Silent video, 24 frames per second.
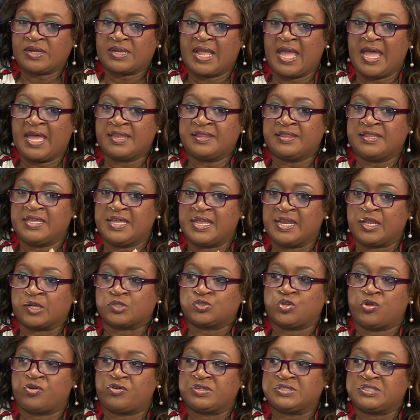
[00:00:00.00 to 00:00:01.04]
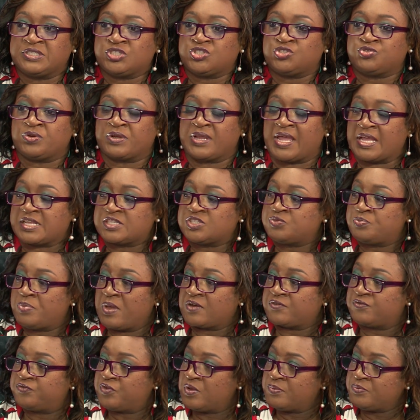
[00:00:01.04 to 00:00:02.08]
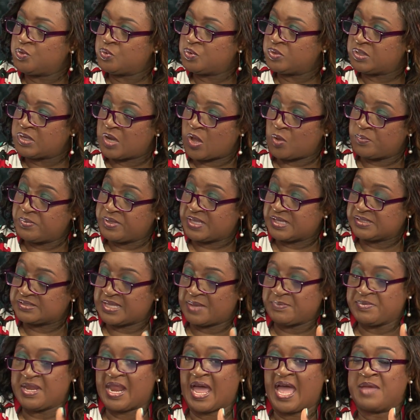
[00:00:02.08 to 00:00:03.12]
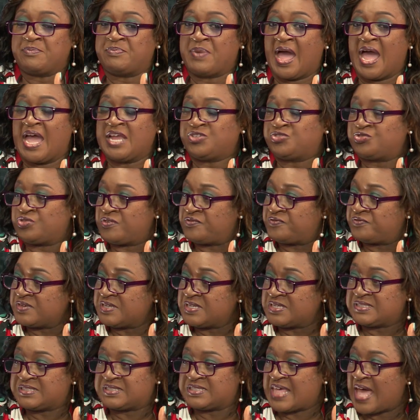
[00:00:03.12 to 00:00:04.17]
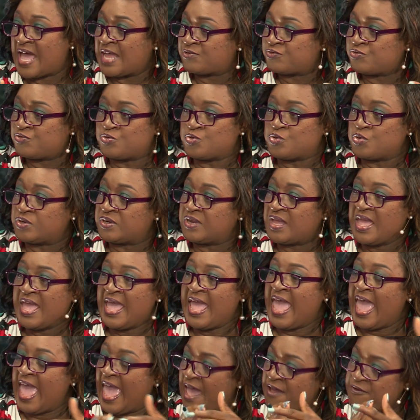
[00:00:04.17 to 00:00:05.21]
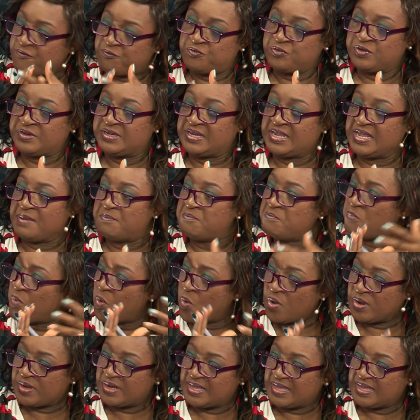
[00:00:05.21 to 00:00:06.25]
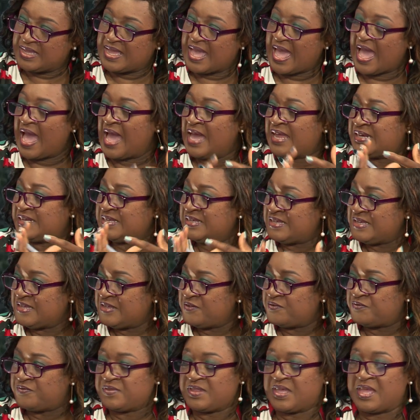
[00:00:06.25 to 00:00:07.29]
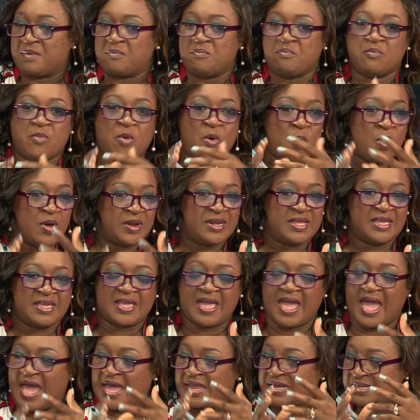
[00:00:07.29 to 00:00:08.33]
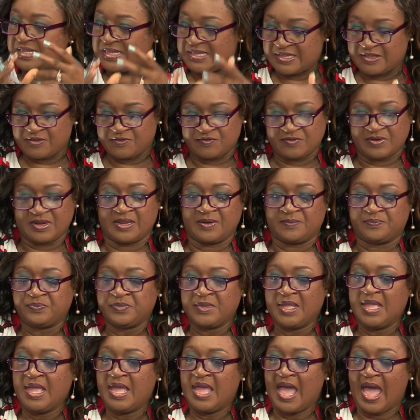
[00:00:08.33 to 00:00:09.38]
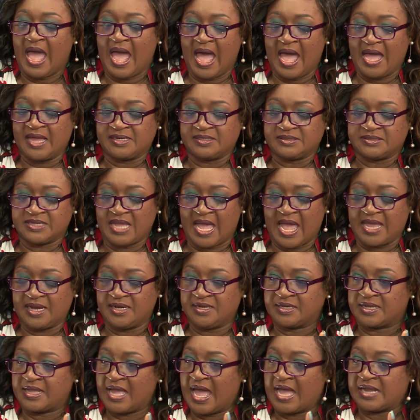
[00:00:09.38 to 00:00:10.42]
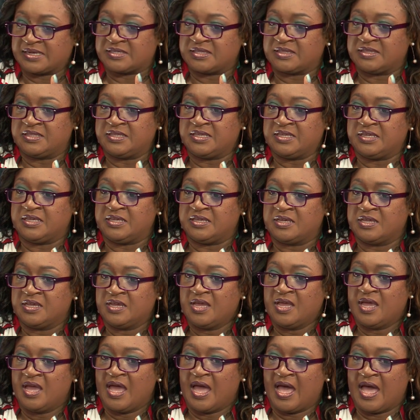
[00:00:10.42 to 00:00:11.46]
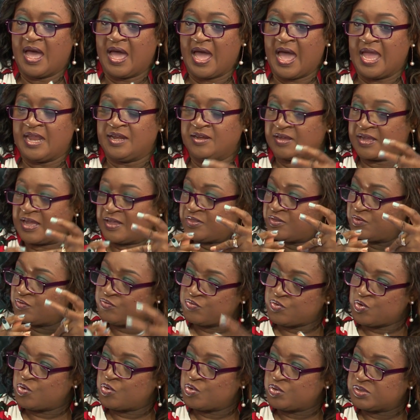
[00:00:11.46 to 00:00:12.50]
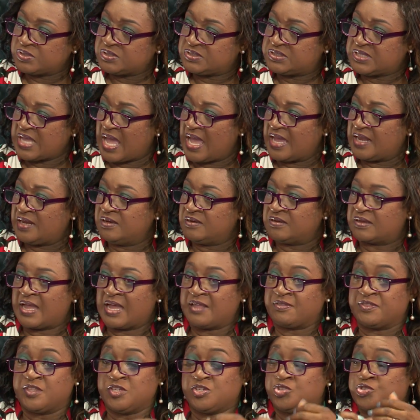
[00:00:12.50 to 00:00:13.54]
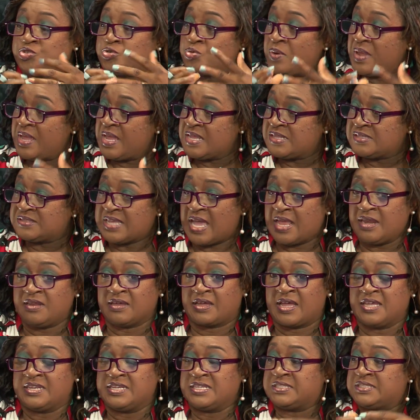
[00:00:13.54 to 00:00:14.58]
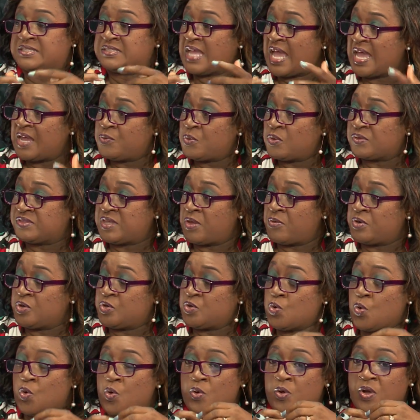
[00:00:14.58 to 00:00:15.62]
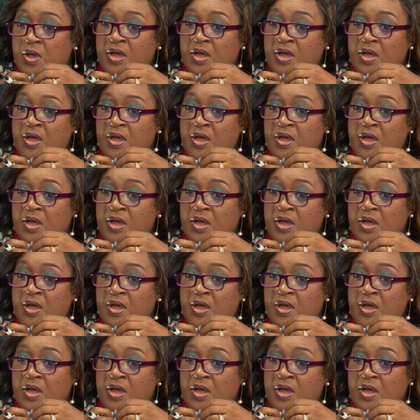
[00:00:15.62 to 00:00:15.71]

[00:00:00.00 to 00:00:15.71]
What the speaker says: can the electoral district expect from you now? Because I traverse that road every day, morning and evening, morning and evening, and I look at the roads, I look at the drains, I look at the sidewalk. There were no